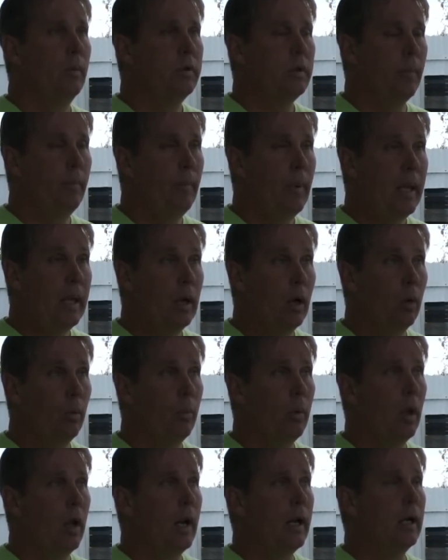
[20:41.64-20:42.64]
tomato
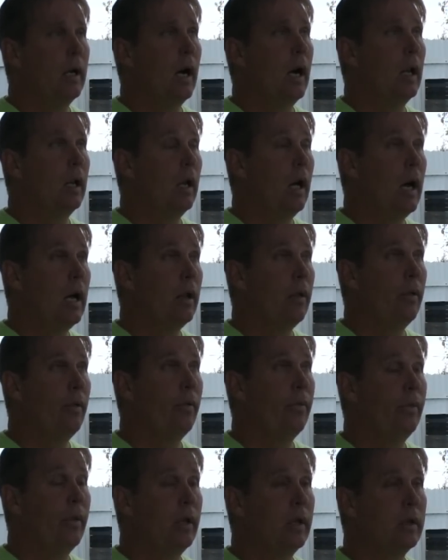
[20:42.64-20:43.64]
blight, a lot of
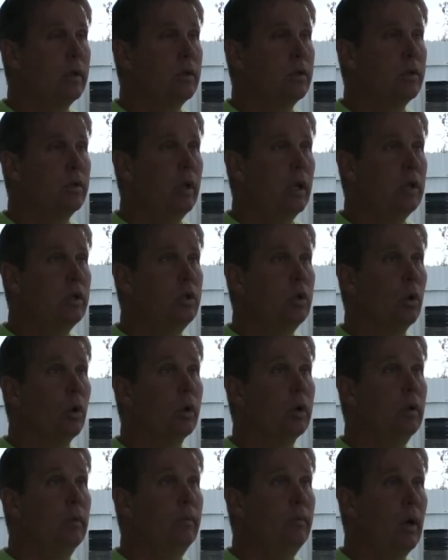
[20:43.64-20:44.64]
the things that your
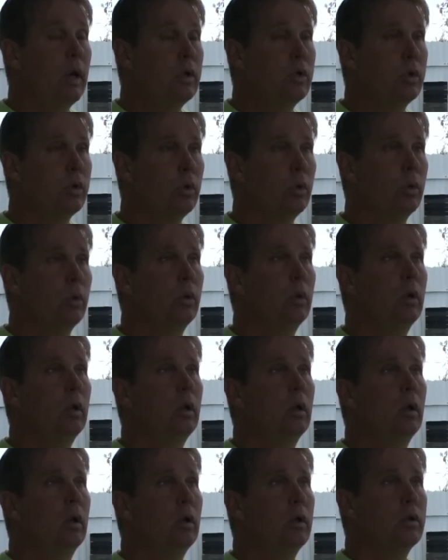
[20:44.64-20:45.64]
conventional
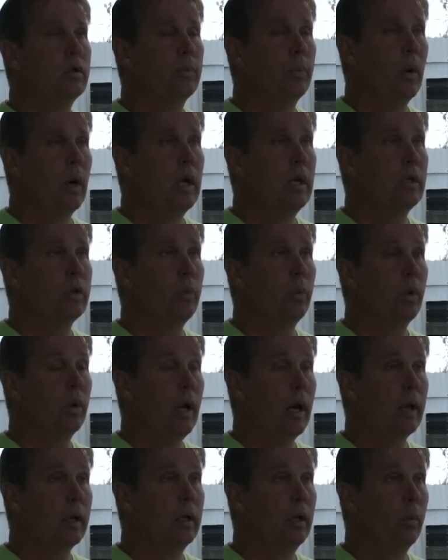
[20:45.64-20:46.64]
sprays will
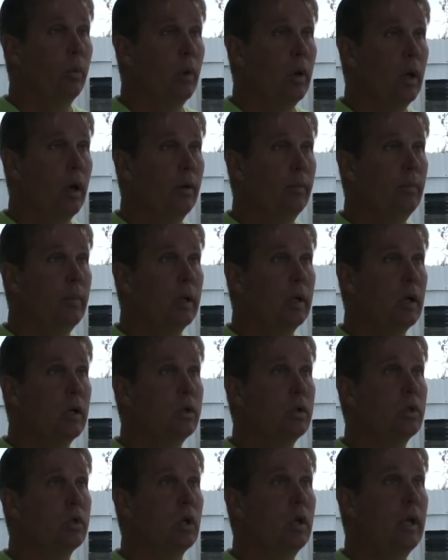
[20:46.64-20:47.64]
not get rid of,
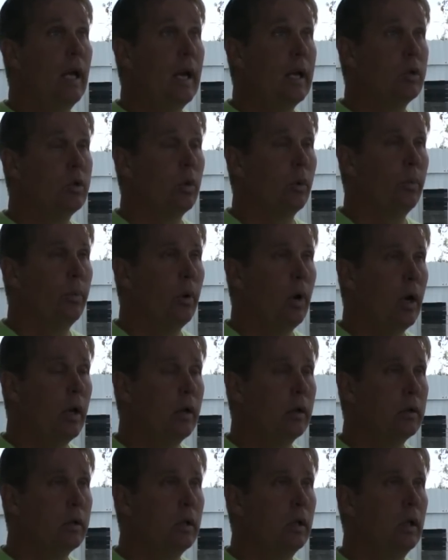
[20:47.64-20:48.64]
because it's a natural
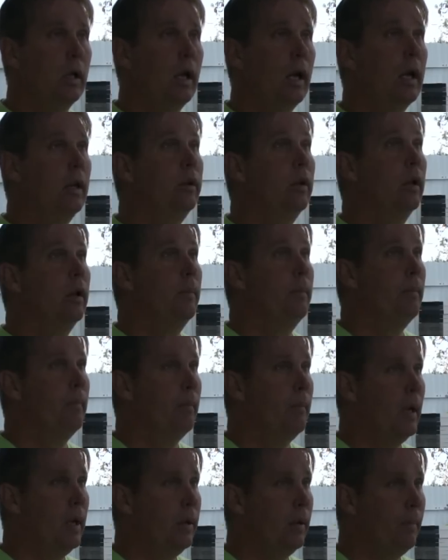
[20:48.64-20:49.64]
product, and
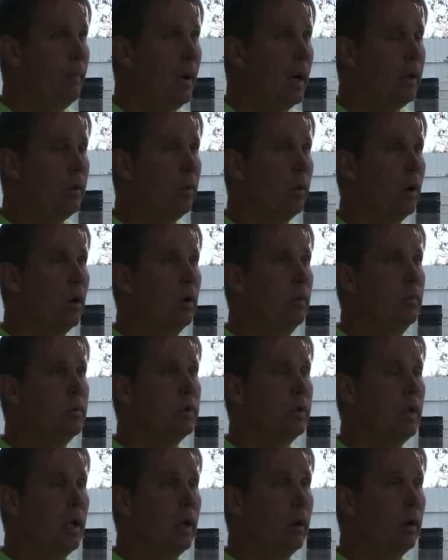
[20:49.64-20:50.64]
the
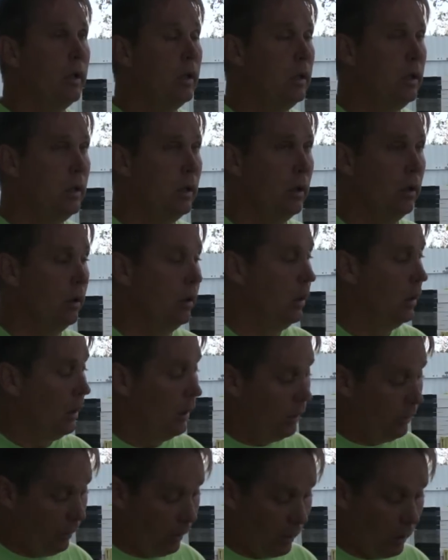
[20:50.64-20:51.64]
microbes that are in here
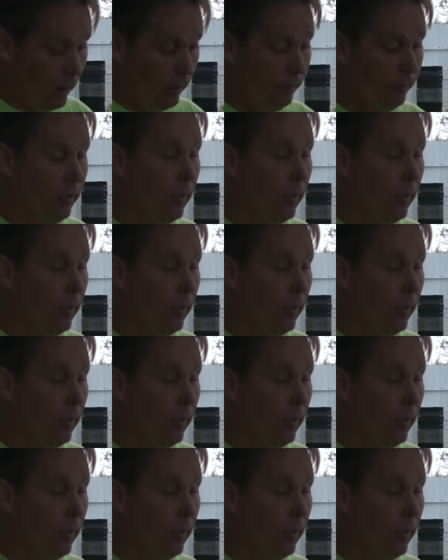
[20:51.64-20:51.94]
that come